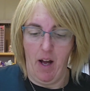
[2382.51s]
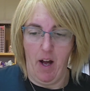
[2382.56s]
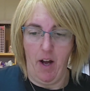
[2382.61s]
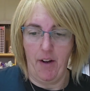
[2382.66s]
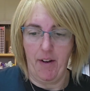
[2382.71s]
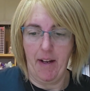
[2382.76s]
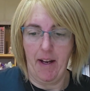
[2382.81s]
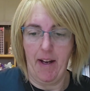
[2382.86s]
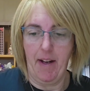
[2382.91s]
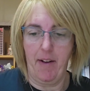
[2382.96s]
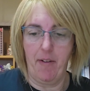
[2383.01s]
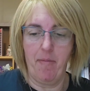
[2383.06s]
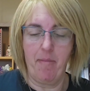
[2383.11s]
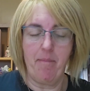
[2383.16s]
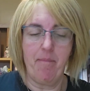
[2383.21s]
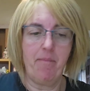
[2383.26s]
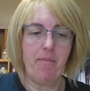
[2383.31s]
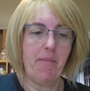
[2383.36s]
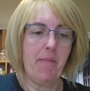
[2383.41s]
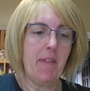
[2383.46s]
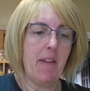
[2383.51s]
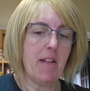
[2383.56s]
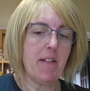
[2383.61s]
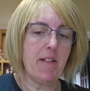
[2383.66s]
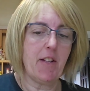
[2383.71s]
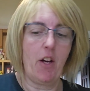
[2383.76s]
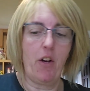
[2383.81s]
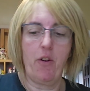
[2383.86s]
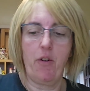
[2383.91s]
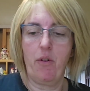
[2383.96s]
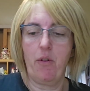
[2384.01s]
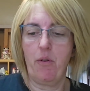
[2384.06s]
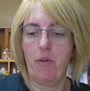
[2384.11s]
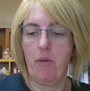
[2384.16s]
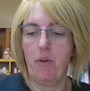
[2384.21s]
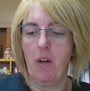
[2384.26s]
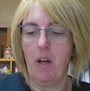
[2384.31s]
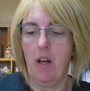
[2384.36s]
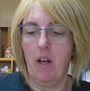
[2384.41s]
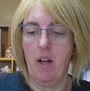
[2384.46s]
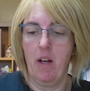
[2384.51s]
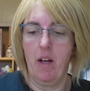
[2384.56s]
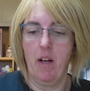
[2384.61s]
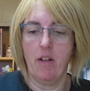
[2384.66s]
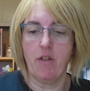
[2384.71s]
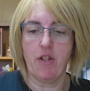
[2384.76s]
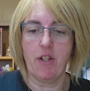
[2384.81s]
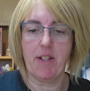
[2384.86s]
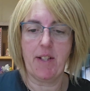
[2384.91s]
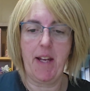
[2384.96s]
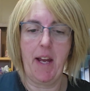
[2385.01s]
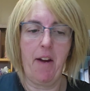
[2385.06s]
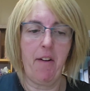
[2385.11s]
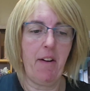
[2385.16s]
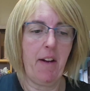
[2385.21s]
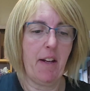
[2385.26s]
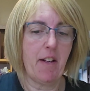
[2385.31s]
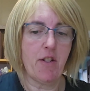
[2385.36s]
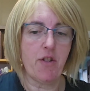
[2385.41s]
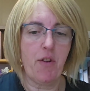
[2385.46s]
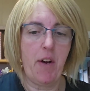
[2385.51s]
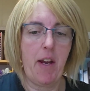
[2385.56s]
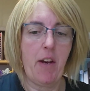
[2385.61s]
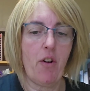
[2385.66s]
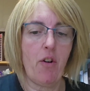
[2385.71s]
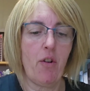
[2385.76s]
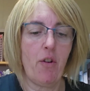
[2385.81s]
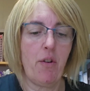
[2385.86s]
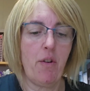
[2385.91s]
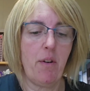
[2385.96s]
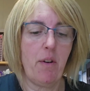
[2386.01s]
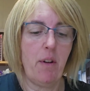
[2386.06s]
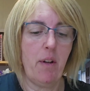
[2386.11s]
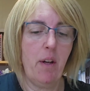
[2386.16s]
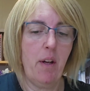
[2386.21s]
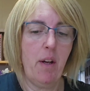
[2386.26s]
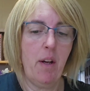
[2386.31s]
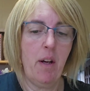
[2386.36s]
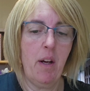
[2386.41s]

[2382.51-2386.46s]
Okay, so just carrying straight on,